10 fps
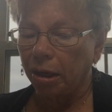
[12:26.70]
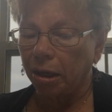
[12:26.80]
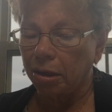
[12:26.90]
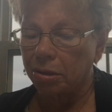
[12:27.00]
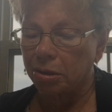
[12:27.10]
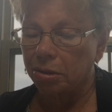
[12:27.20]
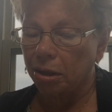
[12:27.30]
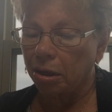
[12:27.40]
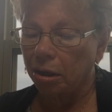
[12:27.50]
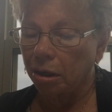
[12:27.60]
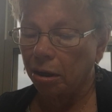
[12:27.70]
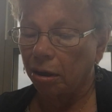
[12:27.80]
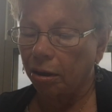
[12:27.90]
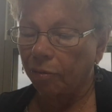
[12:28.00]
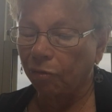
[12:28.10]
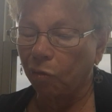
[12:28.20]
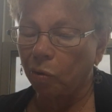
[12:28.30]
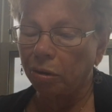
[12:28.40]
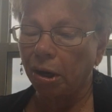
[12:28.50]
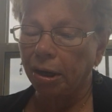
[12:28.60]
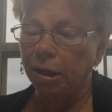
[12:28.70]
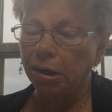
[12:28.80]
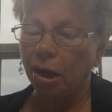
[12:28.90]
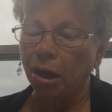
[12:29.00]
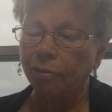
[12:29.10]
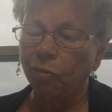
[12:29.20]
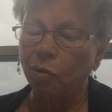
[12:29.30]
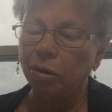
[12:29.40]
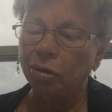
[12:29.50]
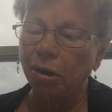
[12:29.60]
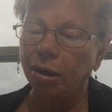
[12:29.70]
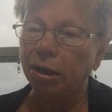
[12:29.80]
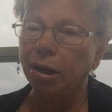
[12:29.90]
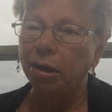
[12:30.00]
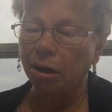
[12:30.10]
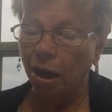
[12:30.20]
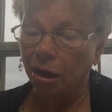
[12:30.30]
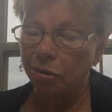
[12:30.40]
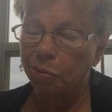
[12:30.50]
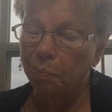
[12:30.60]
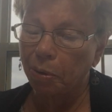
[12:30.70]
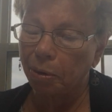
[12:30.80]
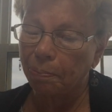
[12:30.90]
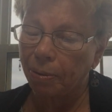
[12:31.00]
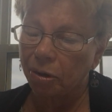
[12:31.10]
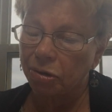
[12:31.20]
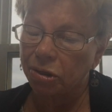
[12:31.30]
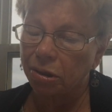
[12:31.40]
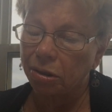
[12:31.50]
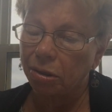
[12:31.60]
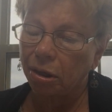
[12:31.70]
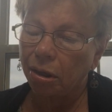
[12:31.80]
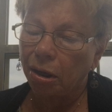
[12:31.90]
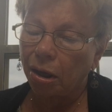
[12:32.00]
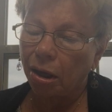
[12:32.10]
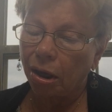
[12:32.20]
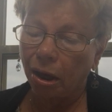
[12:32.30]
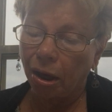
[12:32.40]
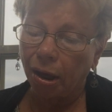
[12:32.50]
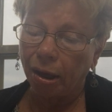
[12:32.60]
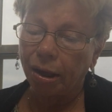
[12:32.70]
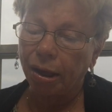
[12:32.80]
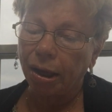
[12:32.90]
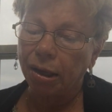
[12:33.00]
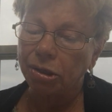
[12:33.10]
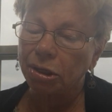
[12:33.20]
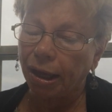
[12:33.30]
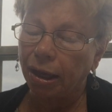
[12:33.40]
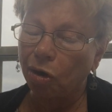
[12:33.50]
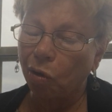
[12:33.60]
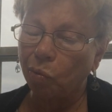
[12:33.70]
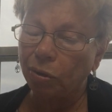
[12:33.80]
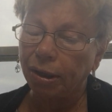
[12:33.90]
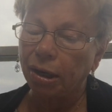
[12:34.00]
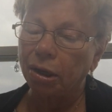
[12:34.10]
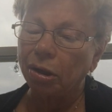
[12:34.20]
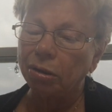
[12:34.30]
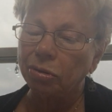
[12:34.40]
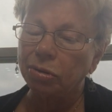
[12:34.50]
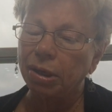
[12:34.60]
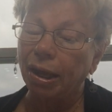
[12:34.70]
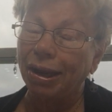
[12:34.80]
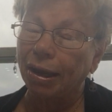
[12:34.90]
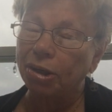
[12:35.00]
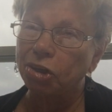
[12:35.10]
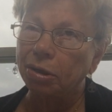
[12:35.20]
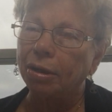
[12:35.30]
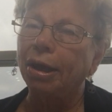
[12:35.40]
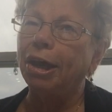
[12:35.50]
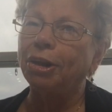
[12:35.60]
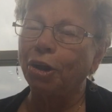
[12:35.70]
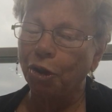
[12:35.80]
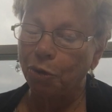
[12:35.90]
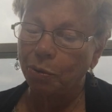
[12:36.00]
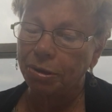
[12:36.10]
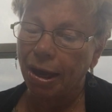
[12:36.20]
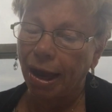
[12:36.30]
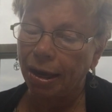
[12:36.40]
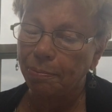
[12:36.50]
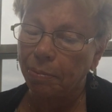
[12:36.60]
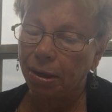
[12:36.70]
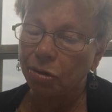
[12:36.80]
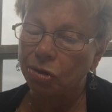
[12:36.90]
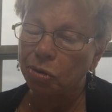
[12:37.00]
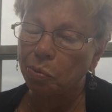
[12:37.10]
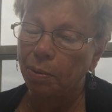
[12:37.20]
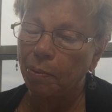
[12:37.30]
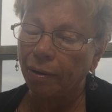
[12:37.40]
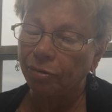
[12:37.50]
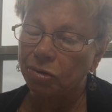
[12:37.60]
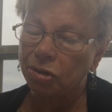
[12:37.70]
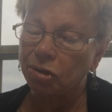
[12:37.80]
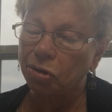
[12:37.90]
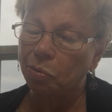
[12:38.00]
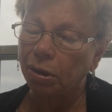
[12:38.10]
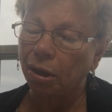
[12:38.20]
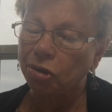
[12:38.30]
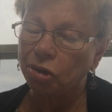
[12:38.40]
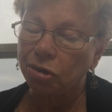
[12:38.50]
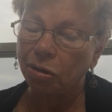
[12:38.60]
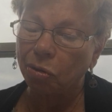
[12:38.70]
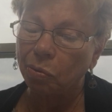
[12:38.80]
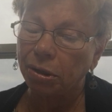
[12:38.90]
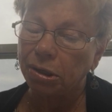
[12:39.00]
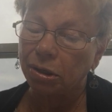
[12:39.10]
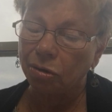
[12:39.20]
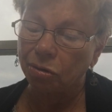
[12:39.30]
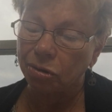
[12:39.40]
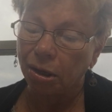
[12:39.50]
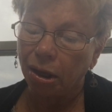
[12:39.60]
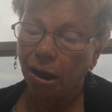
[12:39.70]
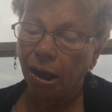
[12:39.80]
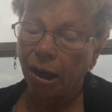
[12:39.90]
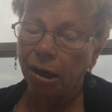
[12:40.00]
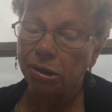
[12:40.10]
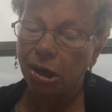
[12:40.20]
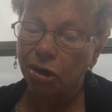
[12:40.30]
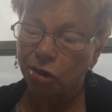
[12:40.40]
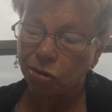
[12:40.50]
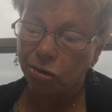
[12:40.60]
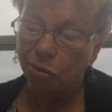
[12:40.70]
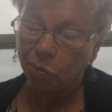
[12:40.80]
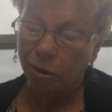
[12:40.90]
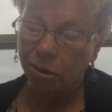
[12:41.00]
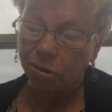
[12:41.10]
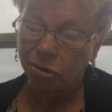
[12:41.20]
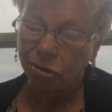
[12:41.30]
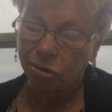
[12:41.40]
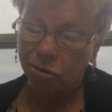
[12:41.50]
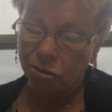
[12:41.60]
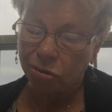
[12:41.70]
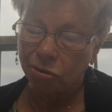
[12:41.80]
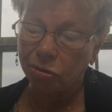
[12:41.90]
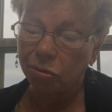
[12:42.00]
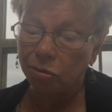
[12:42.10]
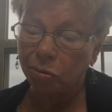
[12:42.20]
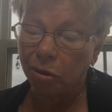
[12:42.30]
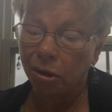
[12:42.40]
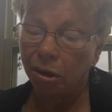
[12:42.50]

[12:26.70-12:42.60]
is $499 per person, and it's land only. It includes 8 meals, 3 breakfasts, 3 lunches, and 3 dinners. And it takes you to 2